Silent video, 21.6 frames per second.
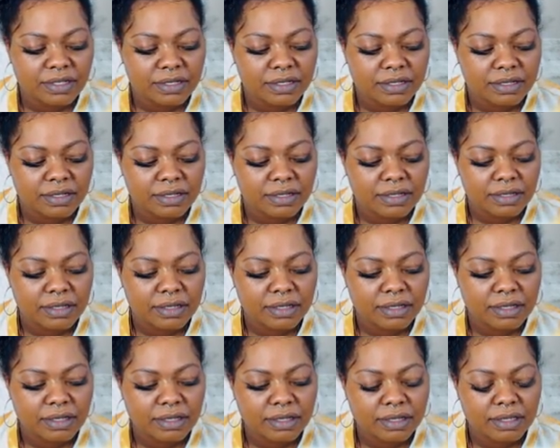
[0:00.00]

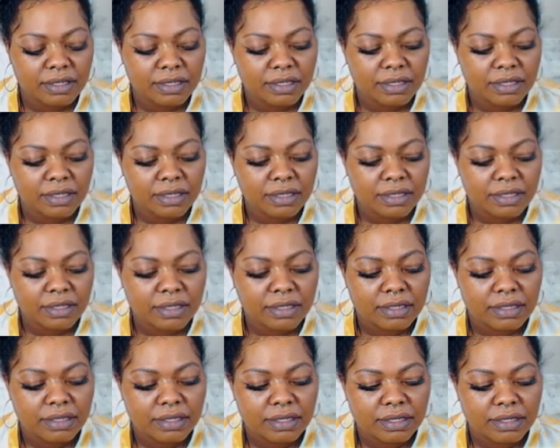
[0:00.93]

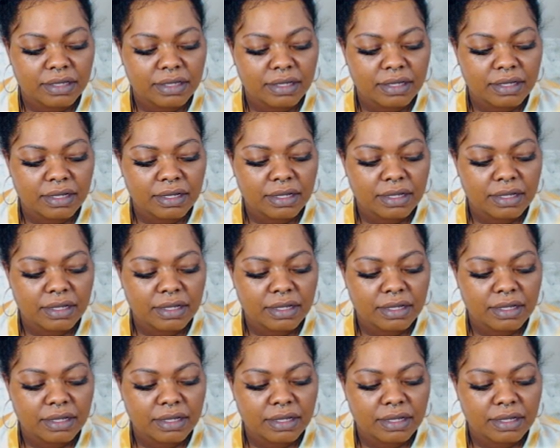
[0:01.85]
Nothing is said.